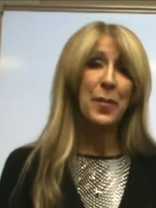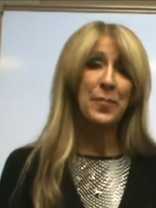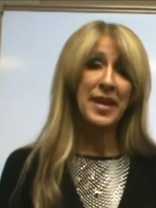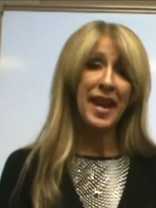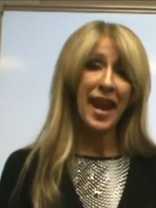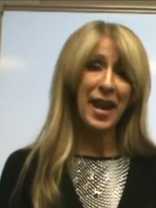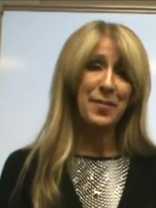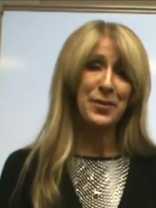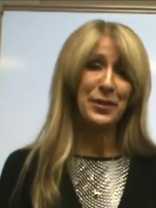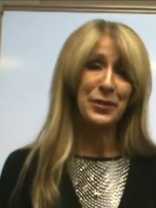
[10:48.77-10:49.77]
be
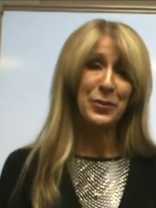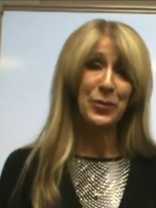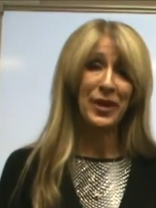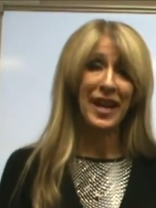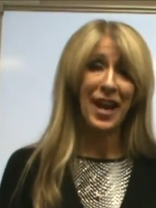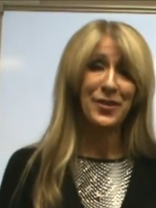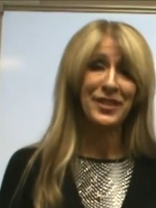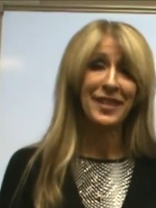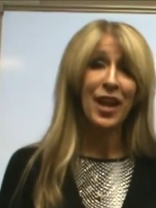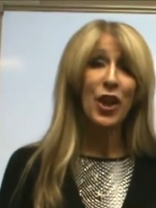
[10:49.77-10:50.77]
able to
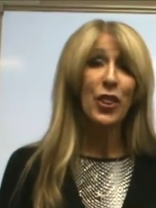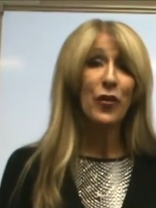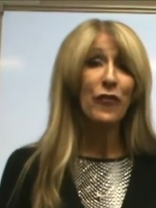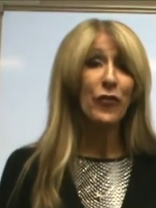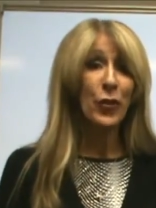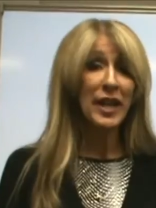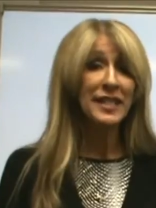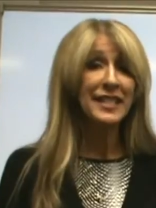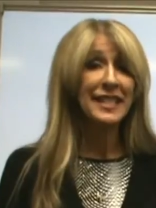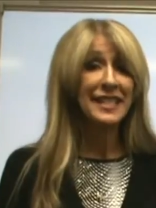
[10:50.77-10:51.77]
pronounce the
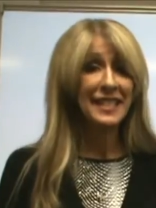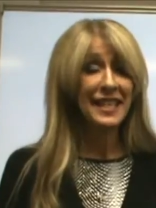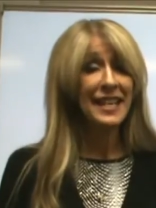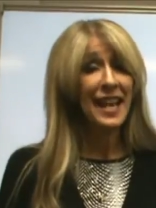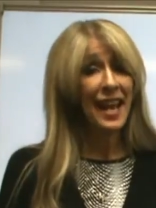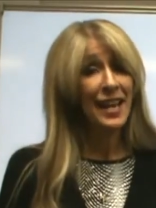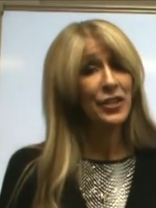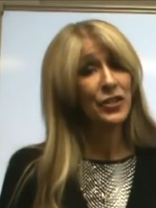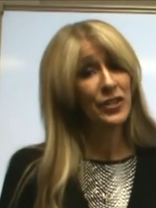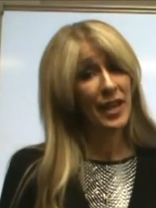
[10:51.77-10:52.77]
voiced
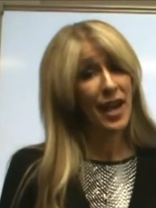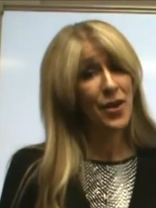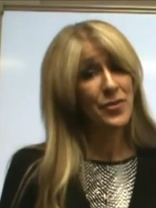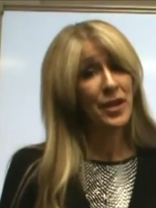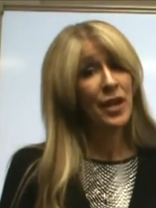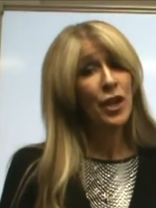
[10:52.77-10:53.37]
TH sound